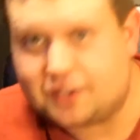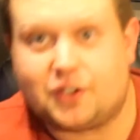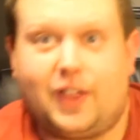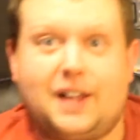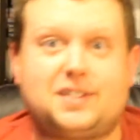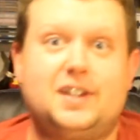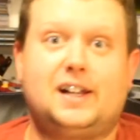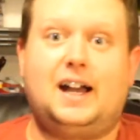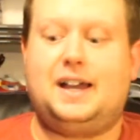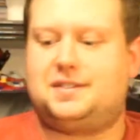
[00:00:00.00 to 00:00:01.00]
So that's
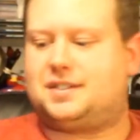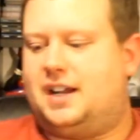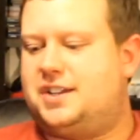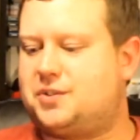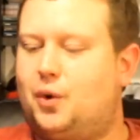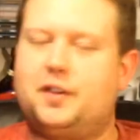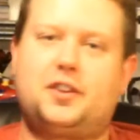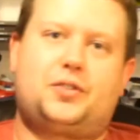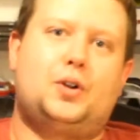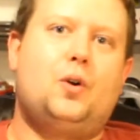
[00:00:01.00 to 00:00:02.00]
it, guys. I just wanted
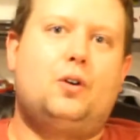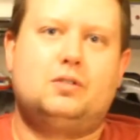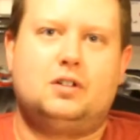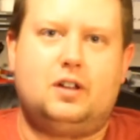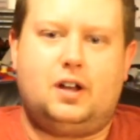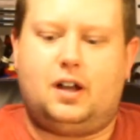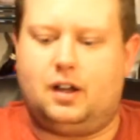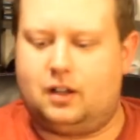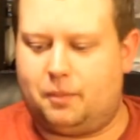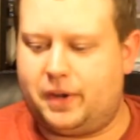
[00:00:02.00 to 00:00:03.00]
to throw
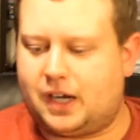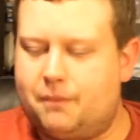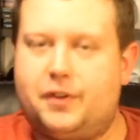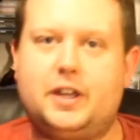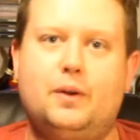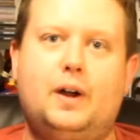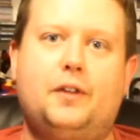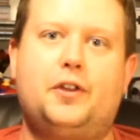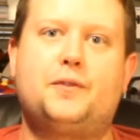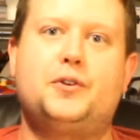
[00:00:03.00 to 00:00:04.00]
a pickup video
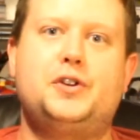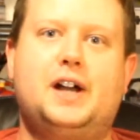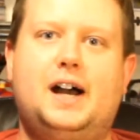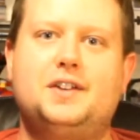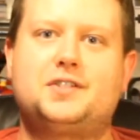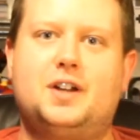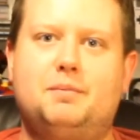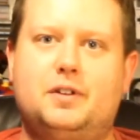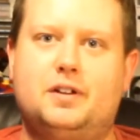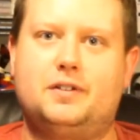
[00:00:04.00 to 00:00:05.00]
out there for you guys,
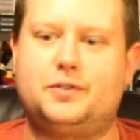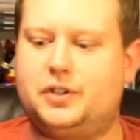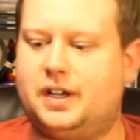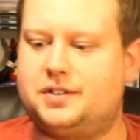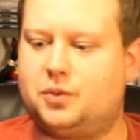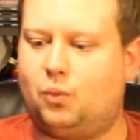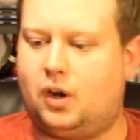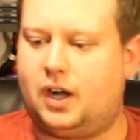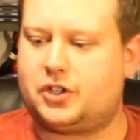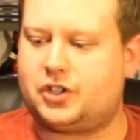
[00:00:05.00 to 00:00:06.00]
something for you guys to
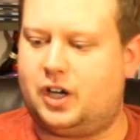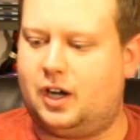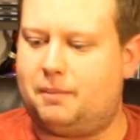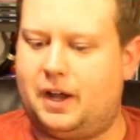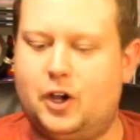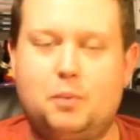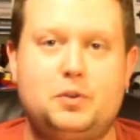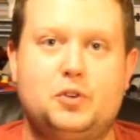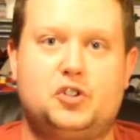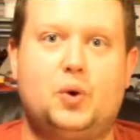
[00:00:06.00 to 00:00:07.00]
watch. I
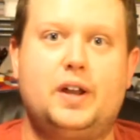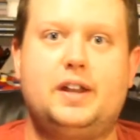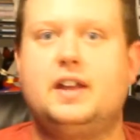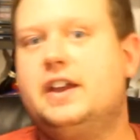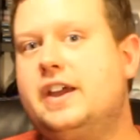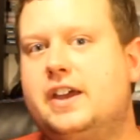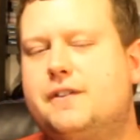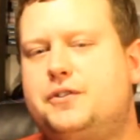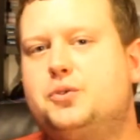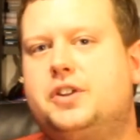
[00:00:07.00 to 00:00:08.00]
hope you enjoyed it.
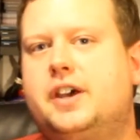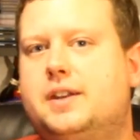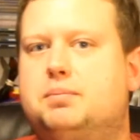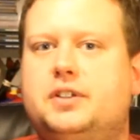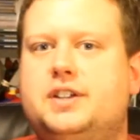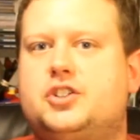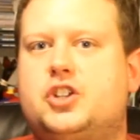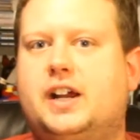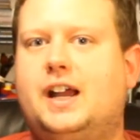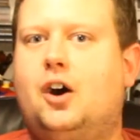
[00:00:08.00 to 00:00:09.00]
If you did, please
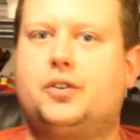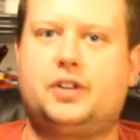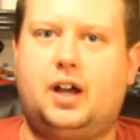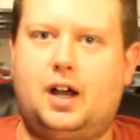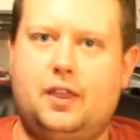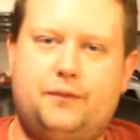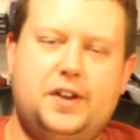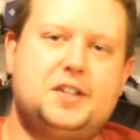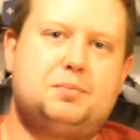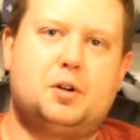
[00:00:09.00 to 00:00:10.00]
check out the
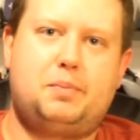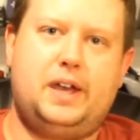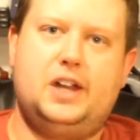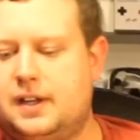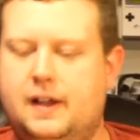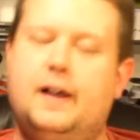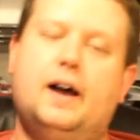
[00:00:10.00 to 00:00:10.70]
Facebook page.